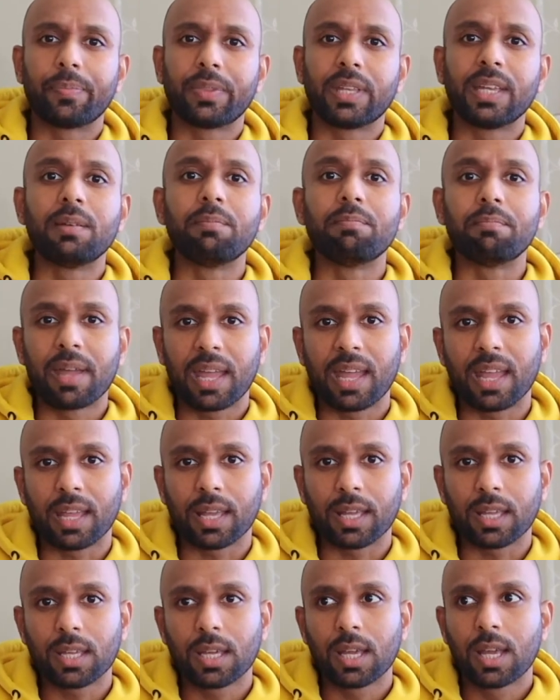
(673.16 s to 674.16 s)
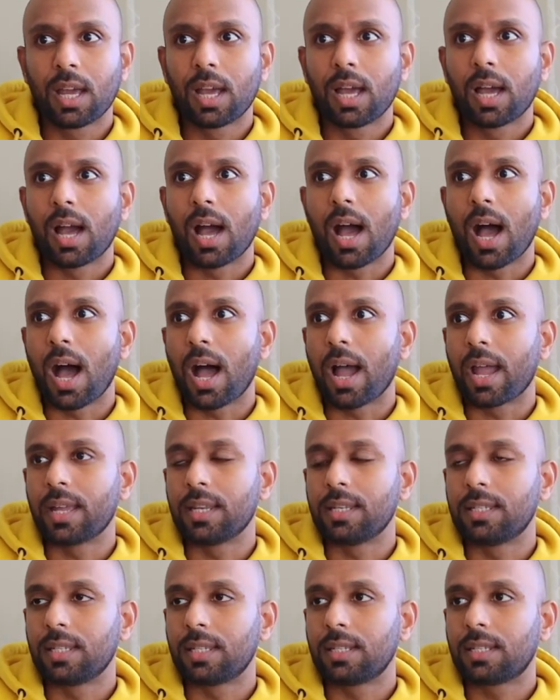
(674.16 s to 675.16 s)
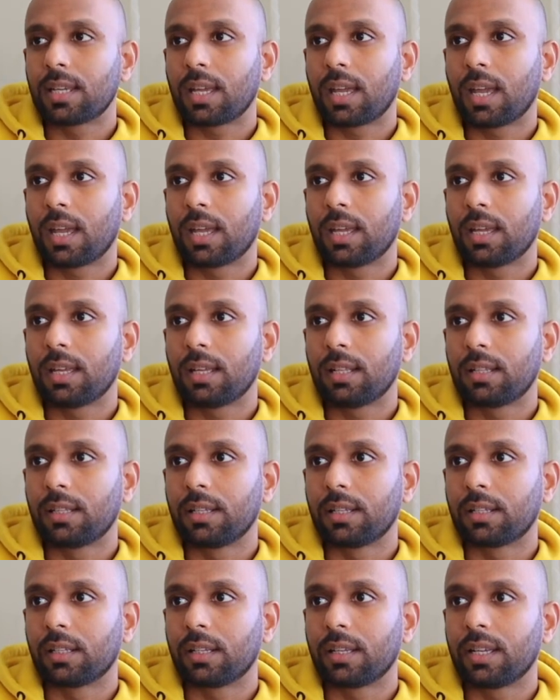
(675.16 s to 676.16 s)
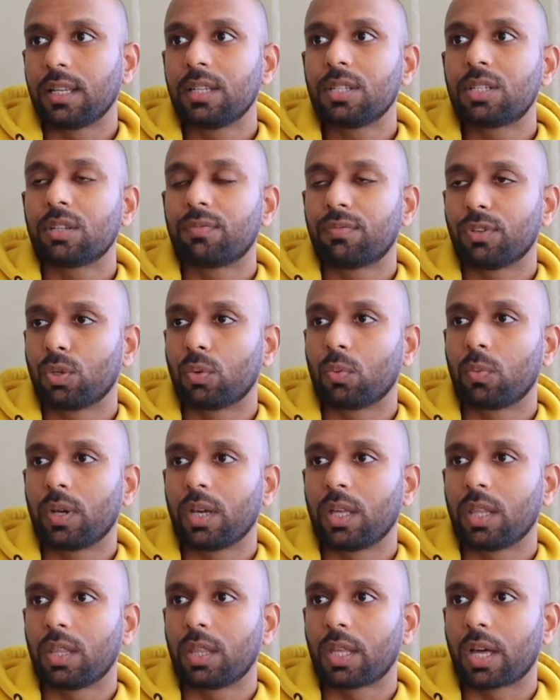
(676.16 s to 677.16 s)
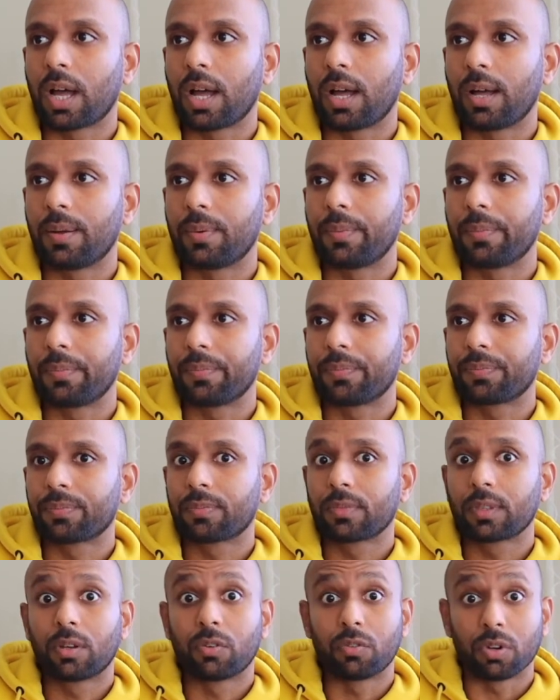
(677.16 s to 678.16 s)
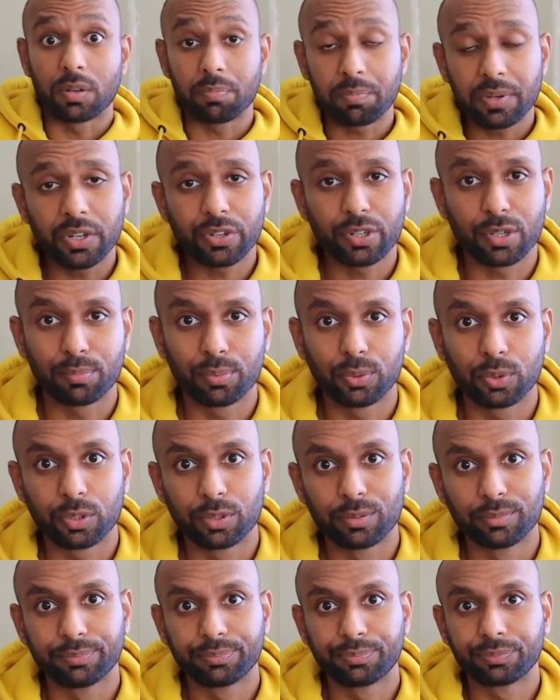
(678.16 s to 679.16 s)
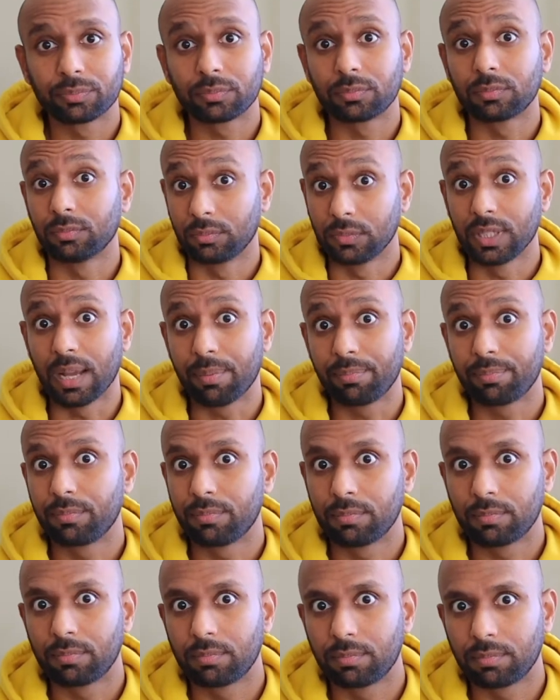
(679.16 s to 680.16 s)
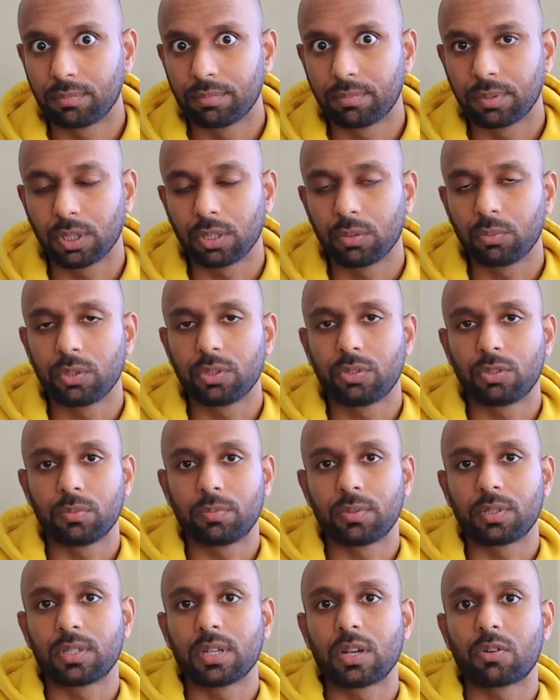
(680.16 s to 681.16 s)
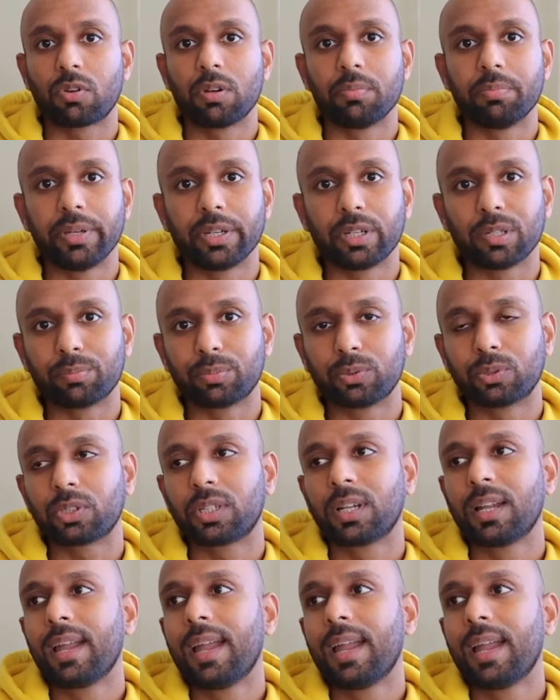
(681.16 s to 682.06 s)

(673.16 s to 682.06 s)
in May, I did a little interview with Ranbir Kapoor. Yeah, Bollywood superstar Ranbir Kapoor.